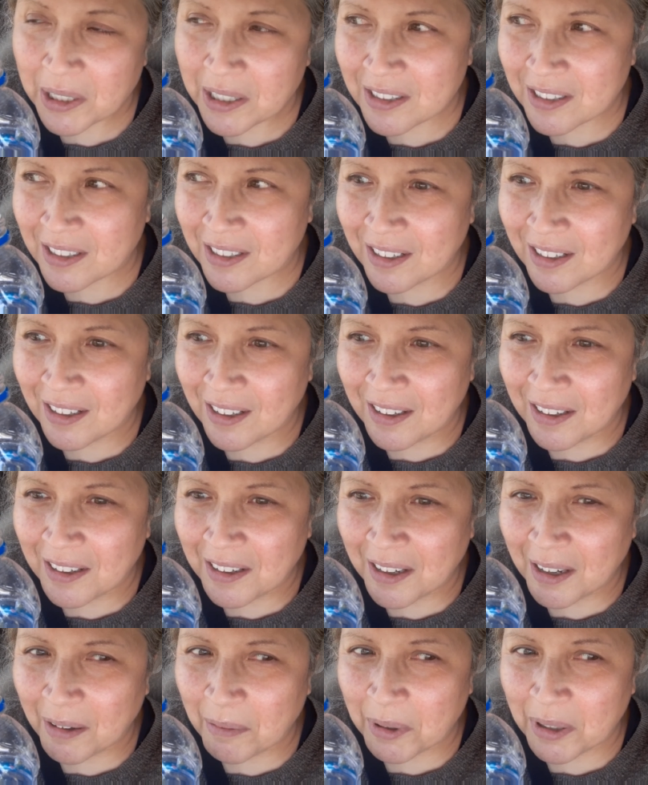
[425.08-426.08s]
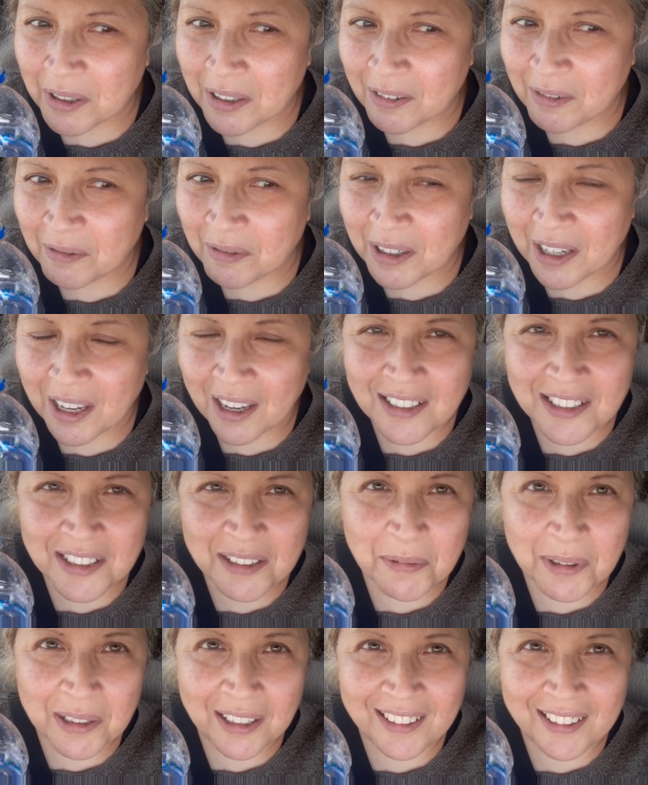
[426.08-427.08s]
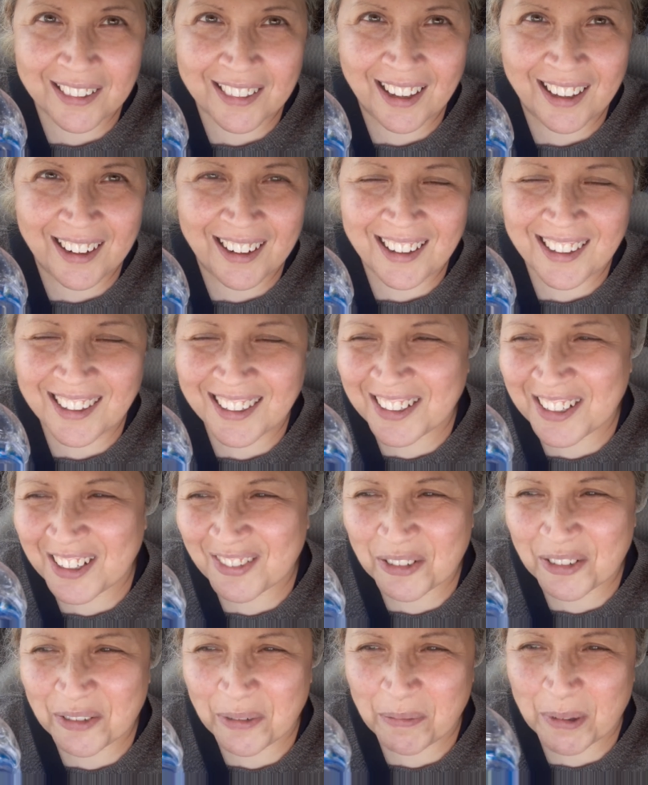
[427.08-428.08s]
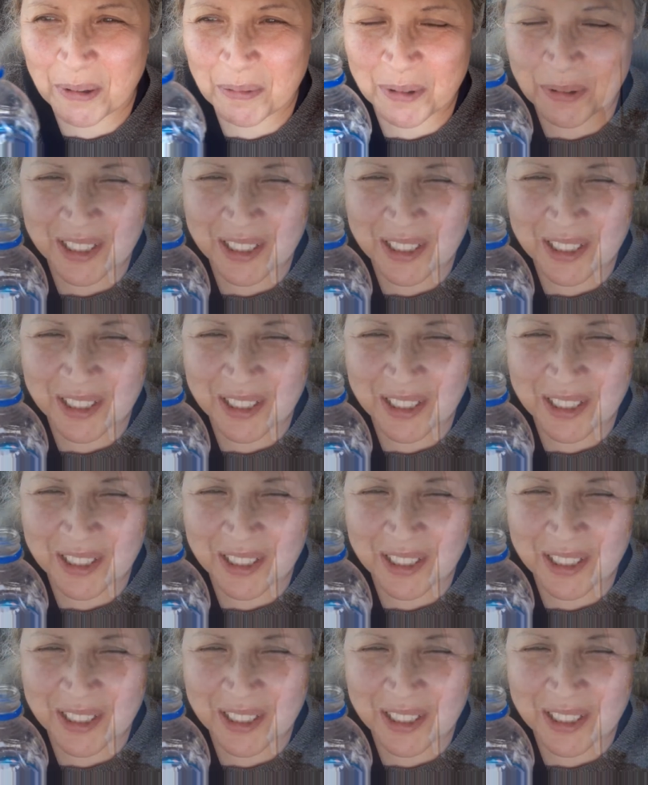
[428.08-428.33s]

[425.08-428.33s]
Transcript: or what is it? I'm going to, yeah, something like that. I can never